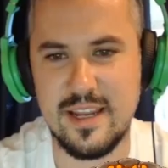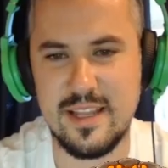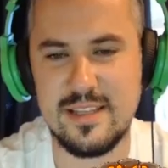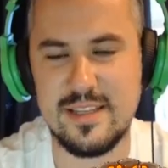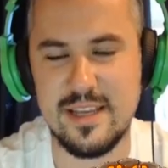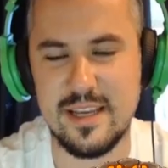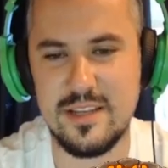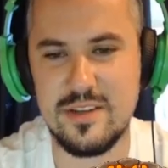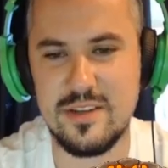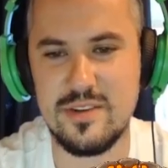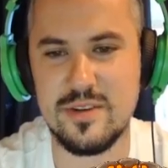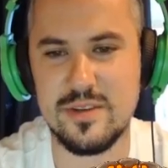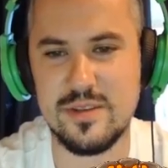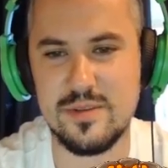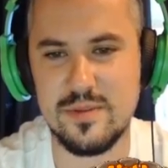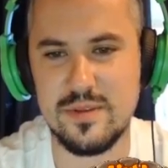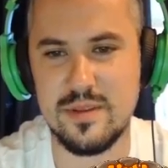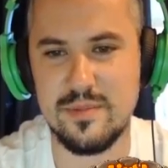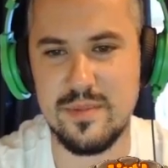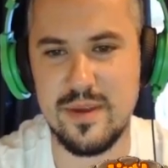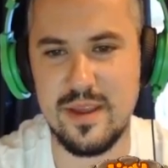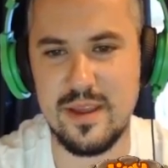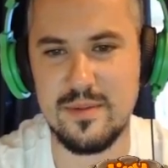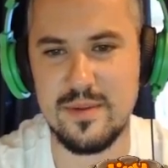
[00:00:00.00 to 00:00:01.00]
dangerous with the
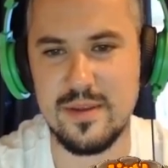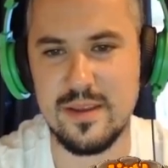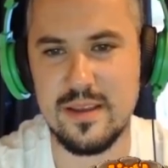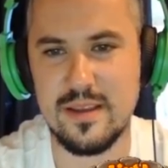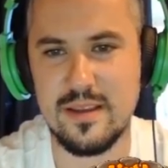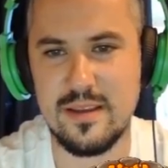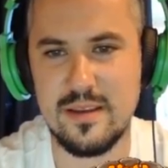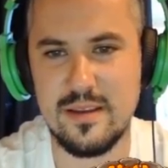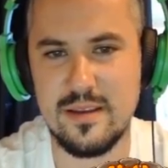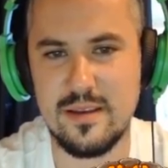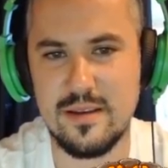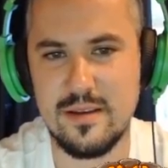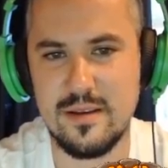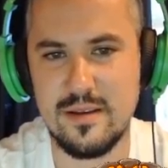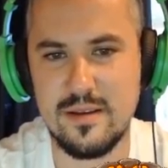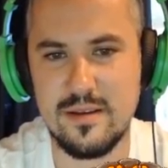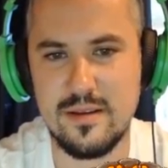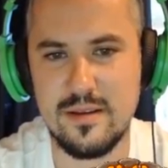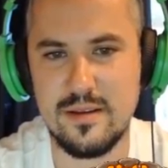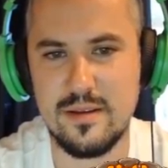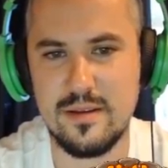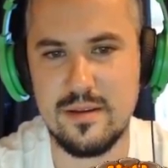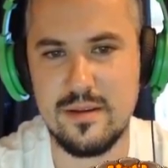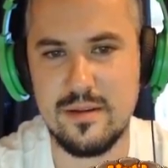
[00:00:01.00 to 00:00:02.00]
baby,
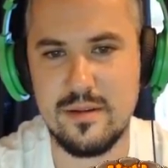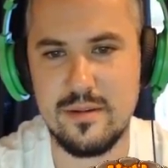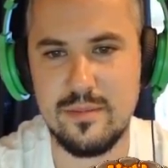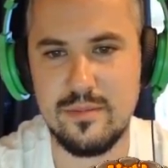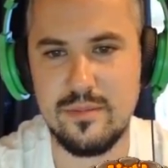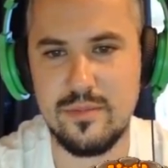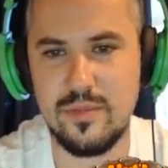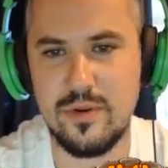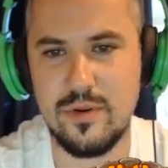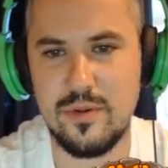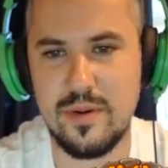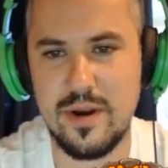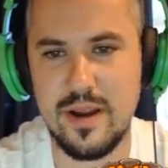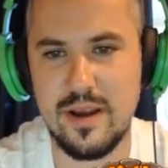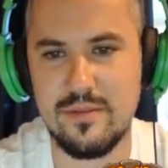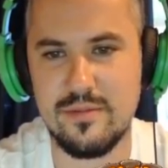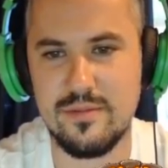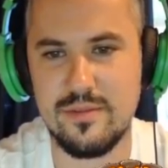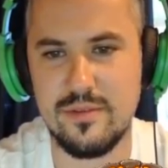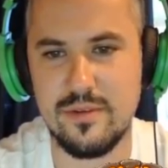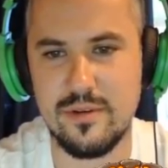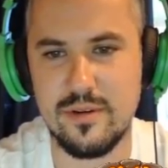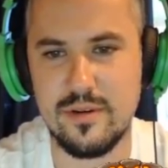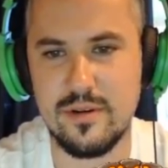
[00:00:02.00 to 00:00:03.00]
but we're having
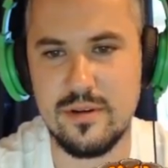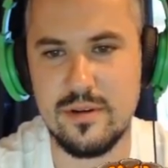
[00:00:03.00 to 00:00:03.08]
fun.